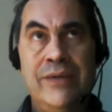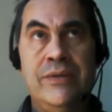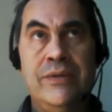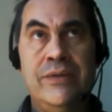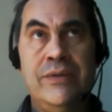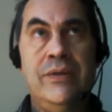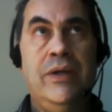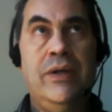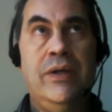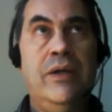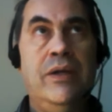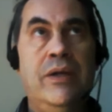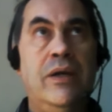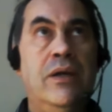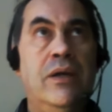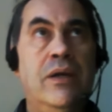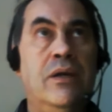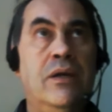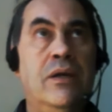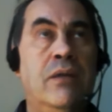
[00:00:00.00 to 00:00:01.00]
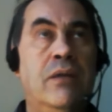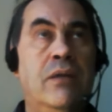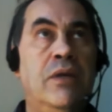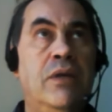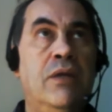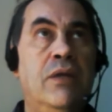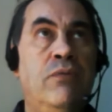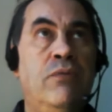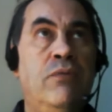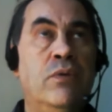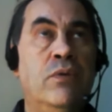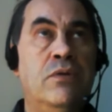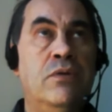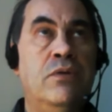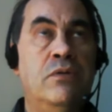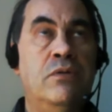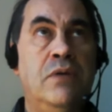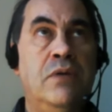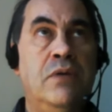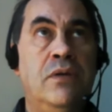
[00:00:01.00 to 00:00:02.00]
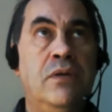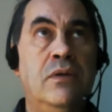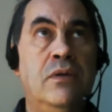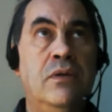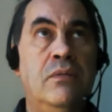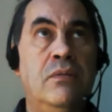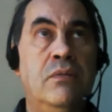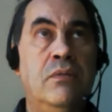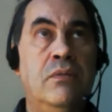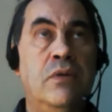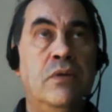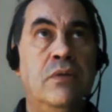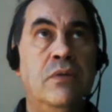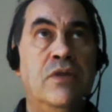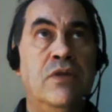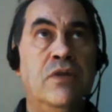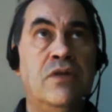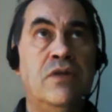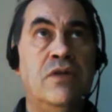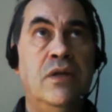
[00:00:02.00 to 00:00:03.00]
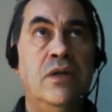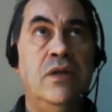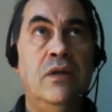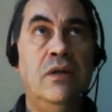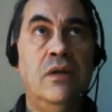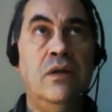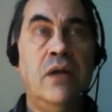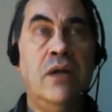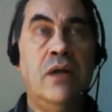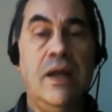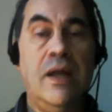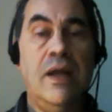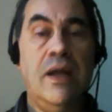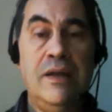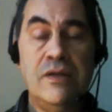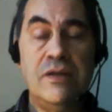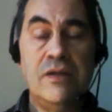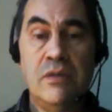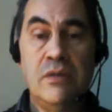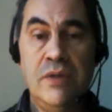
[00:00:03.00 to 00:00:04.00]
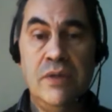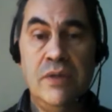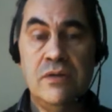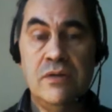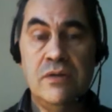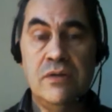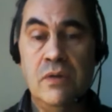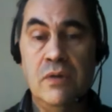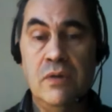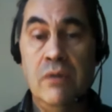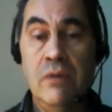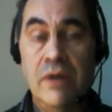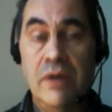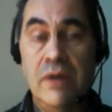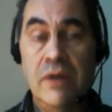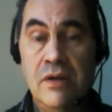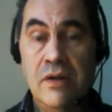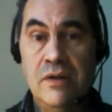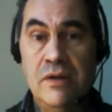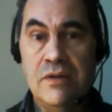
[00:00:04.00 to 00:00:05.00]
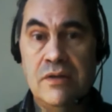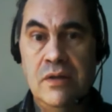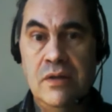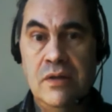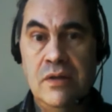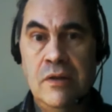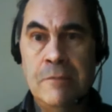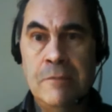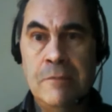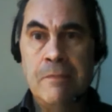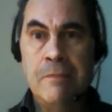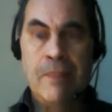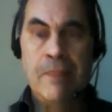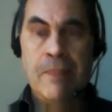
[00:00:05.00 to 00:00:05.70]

Mm-hmm. And and I mean, if you want to create, commit sin, at least commit some original sin. Yeah.